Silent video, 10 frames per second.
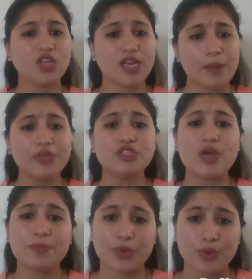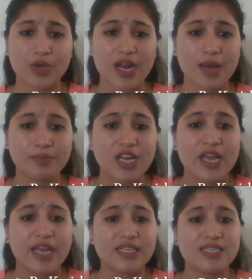Coming to our program,
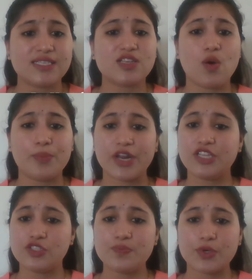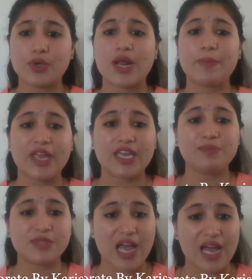it is a comprehensive program
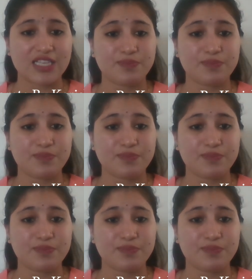aimed at